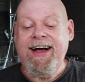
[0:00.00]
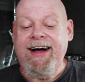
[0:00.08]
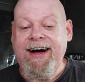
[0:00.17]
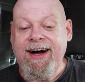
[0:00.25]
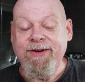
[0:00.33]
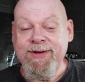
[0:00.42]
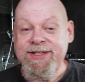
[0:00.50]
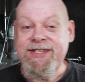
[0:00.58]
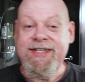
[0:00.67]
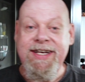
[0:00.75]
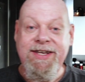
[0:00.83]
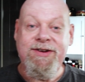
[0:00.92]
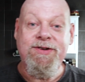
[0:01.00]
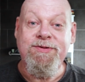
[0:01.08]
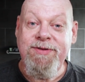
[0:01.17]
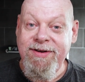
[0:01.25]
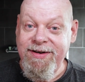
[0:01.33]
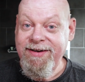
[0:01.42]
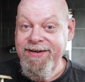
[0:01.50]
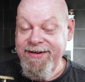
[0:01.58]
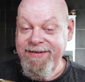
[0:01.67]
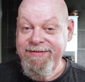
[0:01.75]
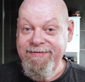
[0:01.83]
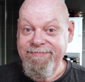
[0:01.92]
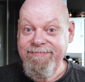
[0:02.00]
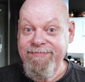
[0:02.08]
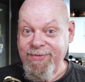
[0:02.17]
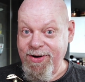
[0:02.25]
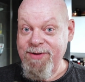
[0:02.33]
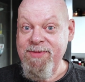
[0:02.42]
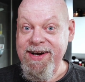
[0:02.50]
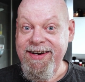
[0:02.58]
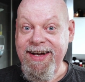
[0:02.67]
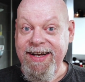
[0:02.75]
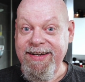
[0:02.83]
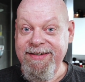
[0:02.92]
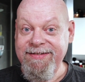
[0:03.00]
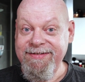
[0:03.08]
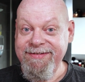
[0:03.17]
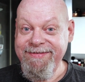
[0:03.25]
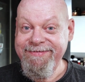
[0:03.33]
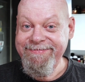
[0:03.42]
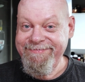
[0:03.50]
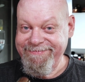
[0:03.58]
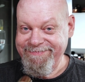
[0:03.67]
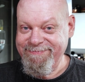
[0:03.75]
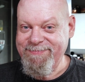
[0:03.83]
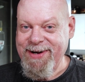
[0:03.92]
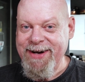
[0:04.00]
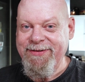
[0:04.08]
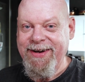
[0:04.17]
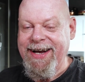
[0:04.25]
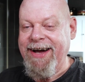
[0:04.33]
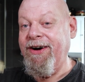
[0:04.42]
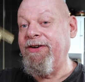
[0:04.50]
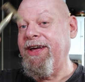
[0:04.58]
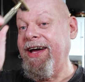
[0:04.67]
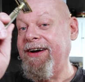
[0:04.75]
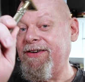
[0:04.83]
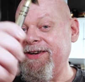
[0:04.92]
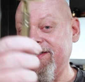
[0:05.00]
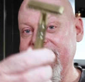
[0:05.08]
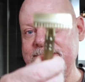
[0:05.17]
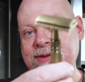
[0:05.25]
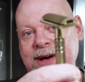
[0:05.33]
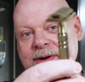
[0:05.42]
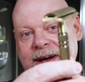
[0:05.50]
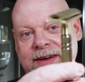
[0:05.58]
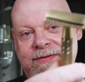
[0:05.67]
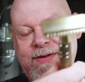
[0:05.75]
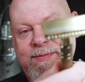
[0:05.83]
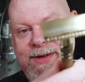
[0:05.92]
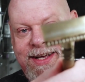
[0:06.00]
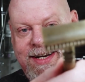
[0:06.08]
I will see you on Monday. Bye for now. Oh yeah, I've got to say bye-bye from the